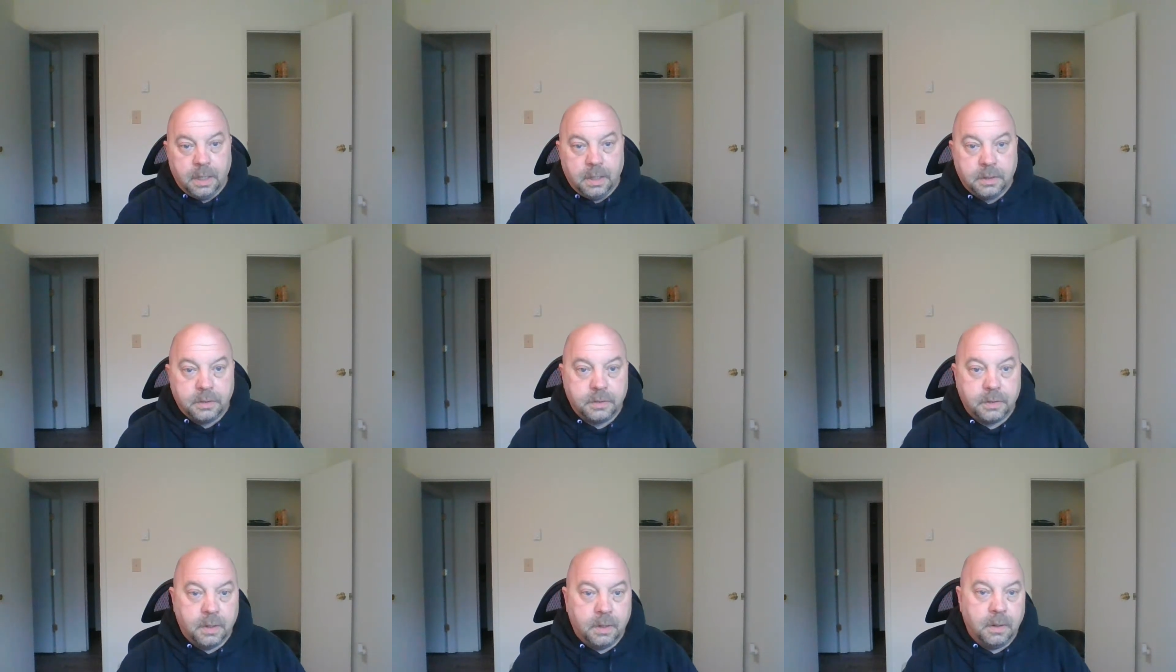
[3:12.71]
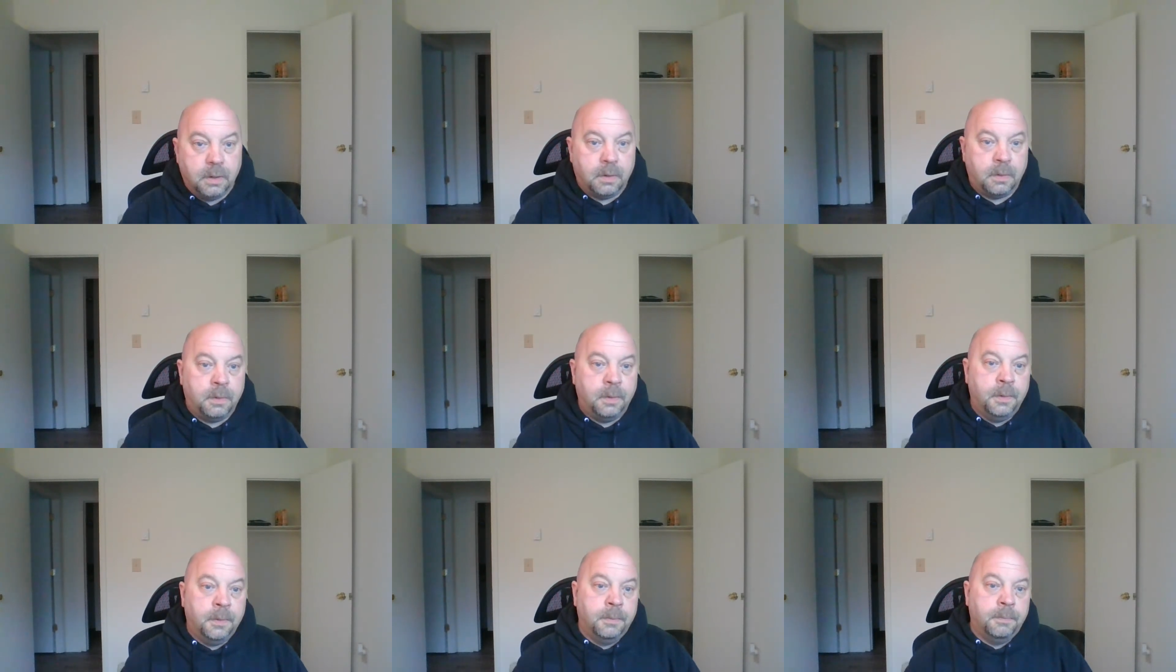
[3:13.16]

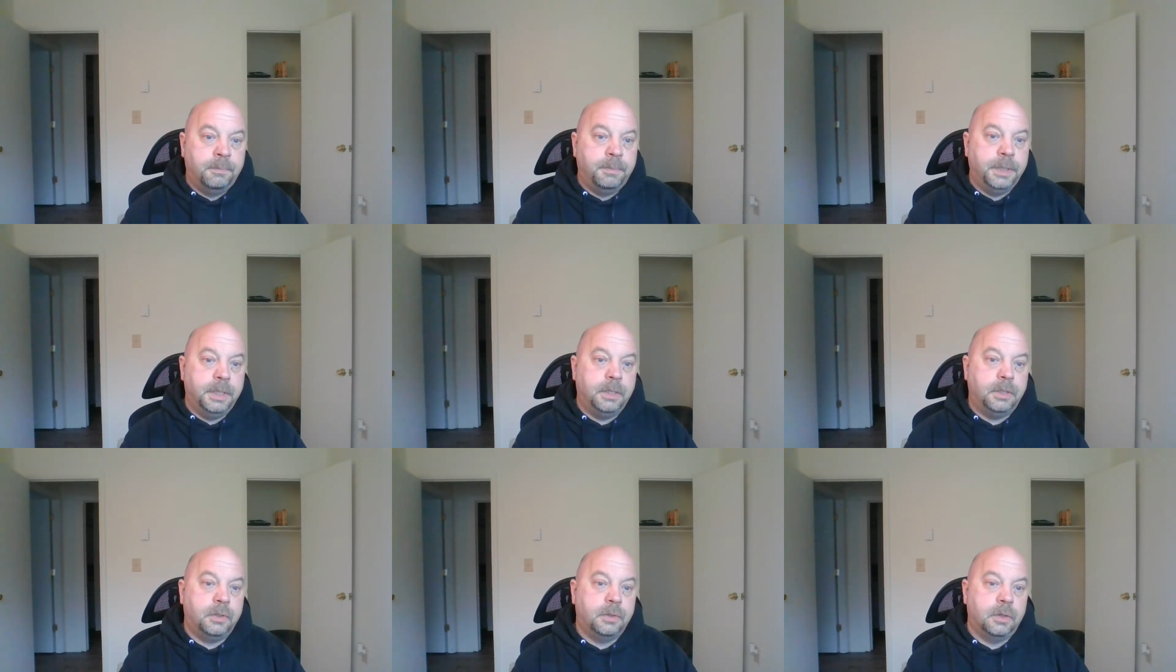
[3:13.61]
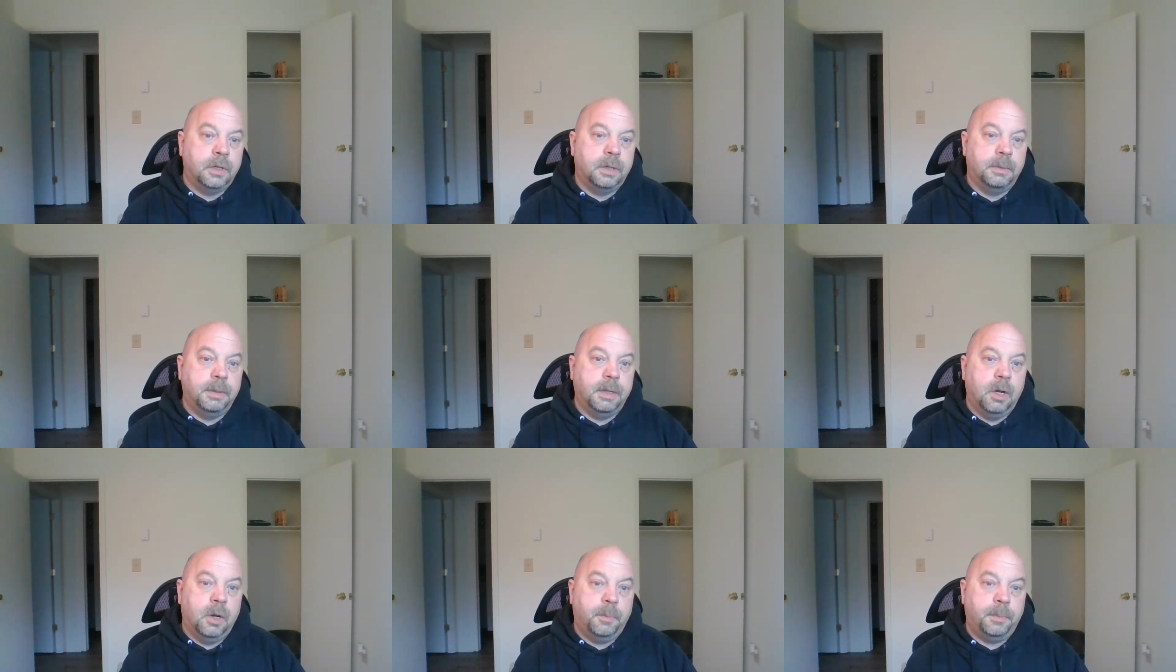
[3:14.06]
So be sure to
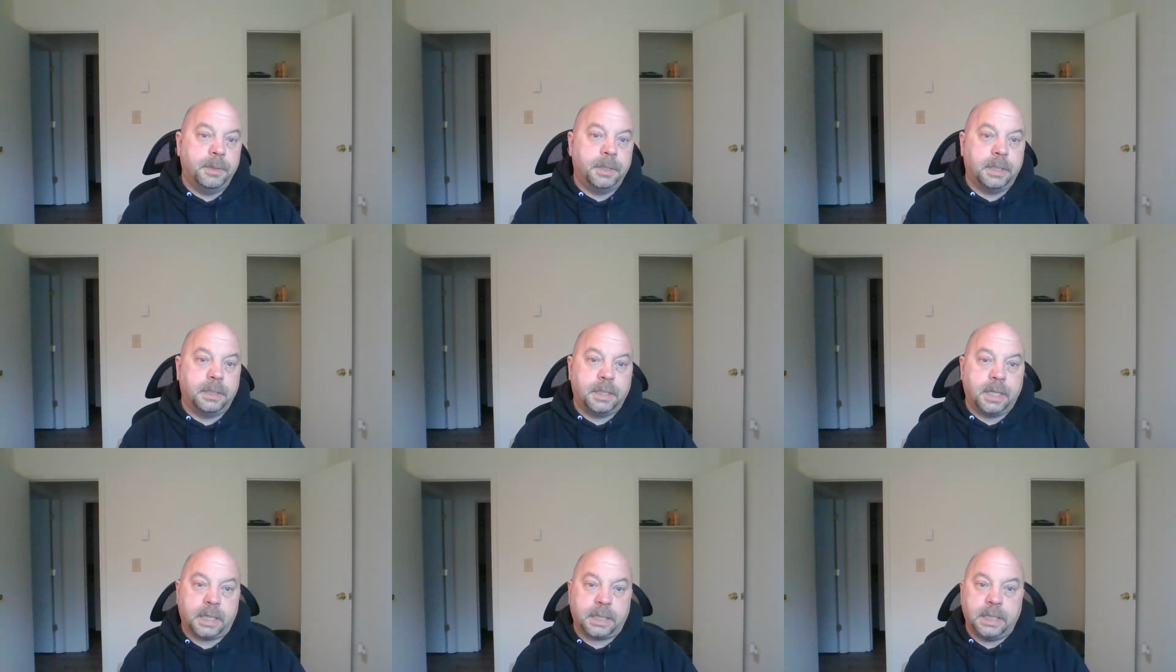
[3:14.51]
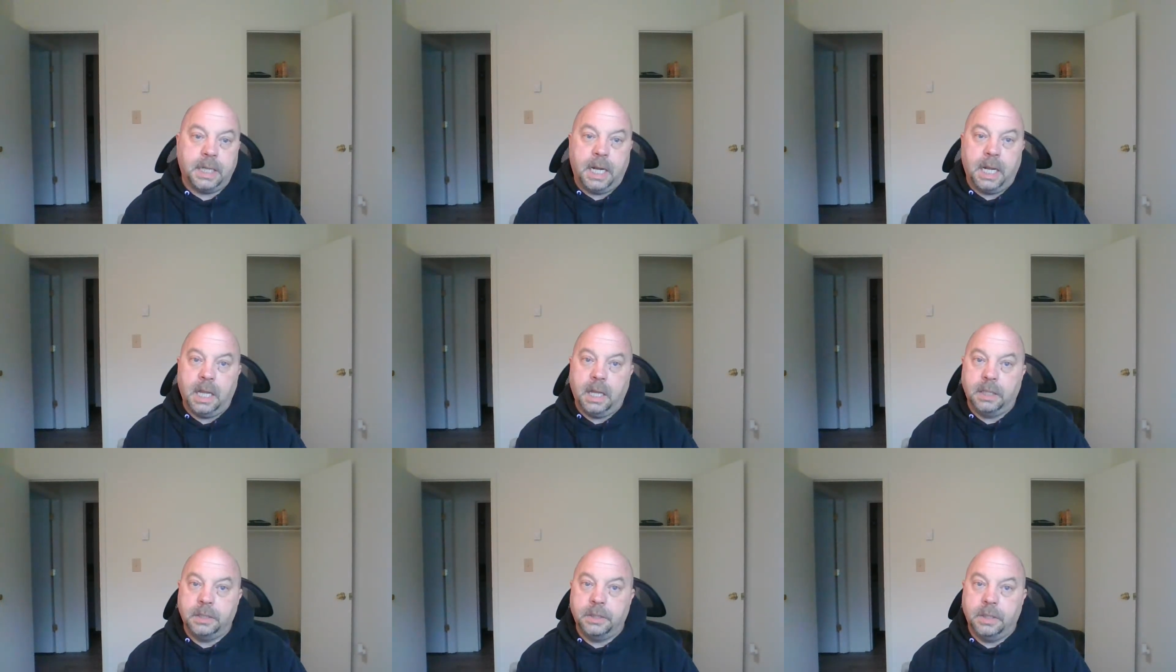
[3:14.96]
be open to
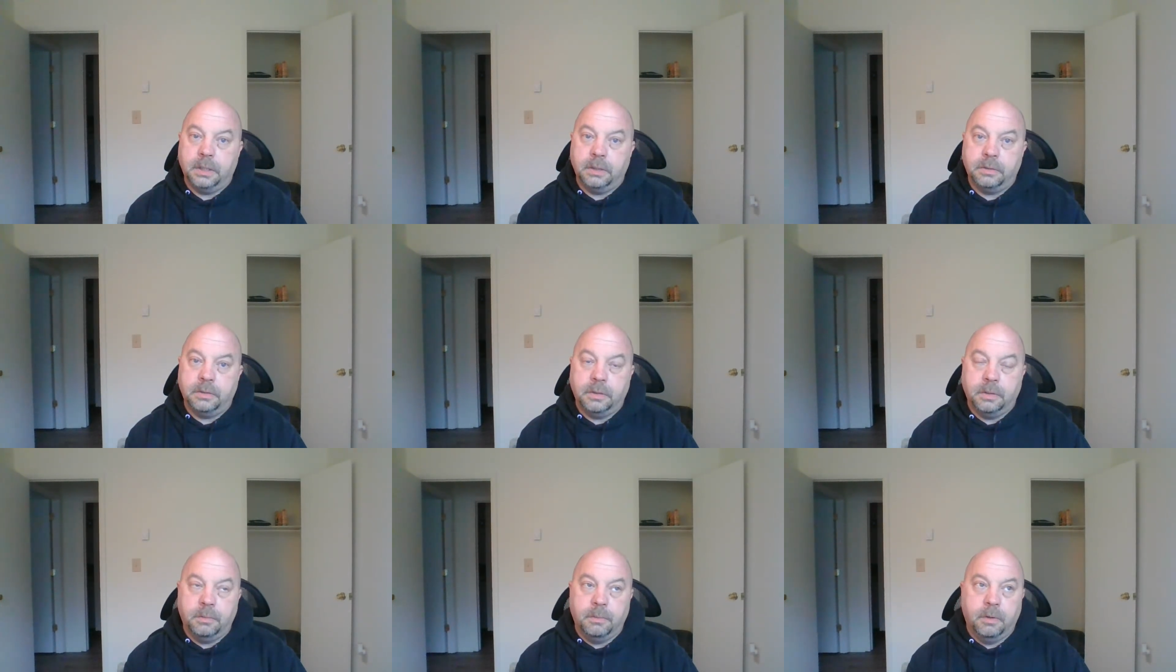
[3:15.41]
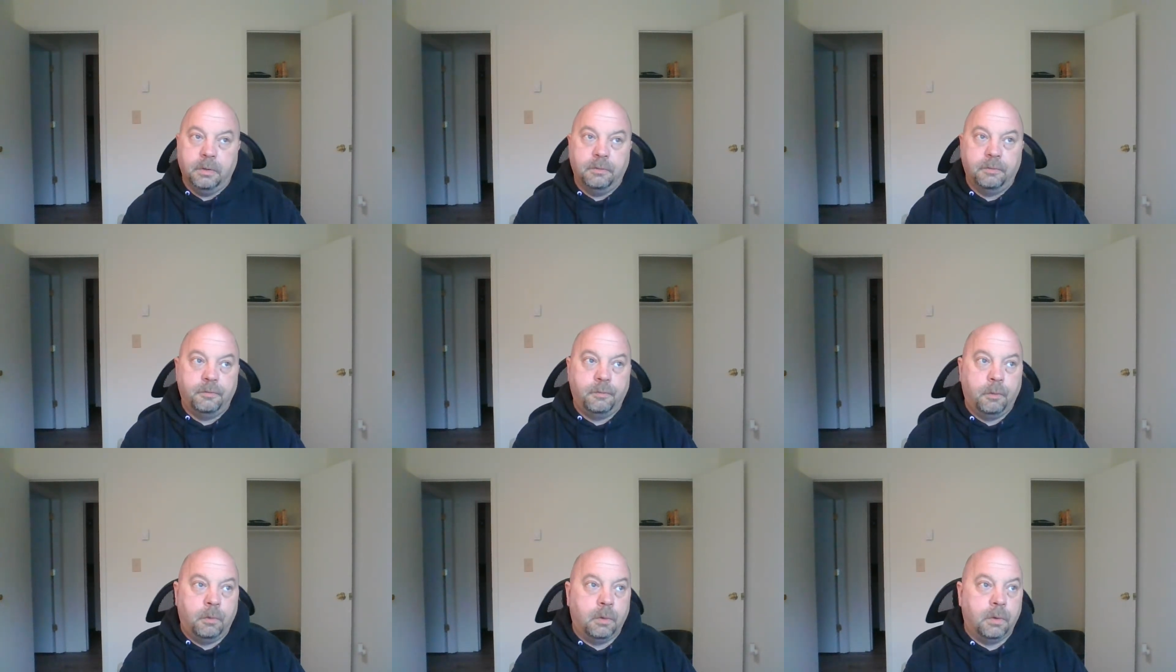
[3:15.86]
technology as you
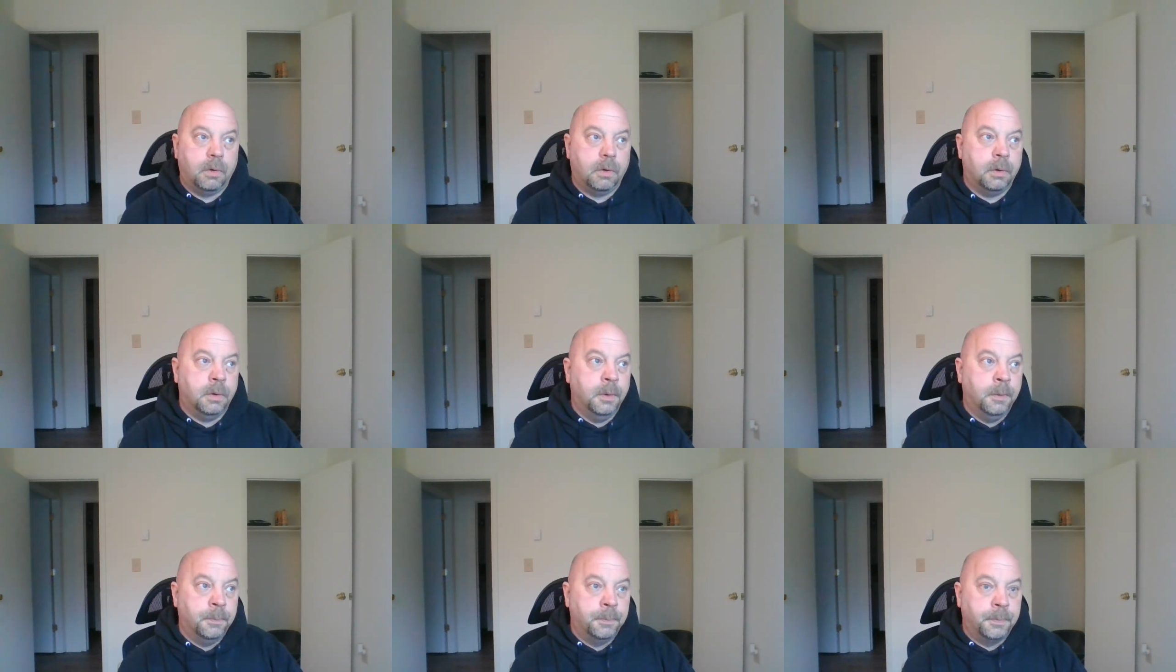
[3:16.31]
move forward